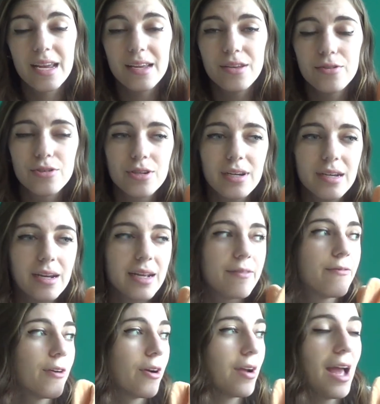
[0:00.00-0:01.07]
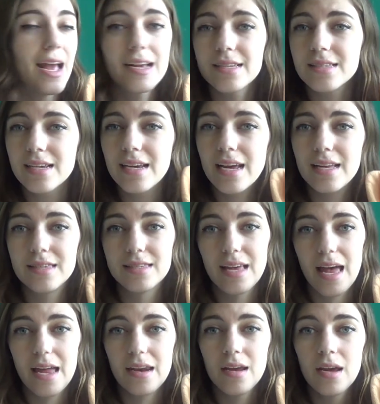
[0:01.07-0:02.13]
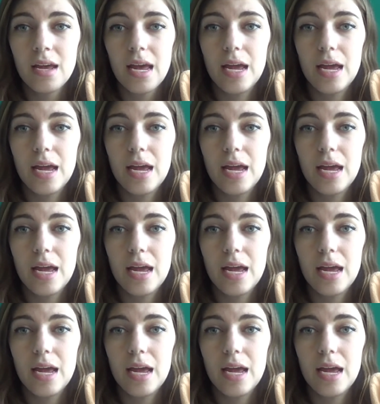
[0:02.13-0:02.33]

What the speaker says: It usually, for Eggsy, it said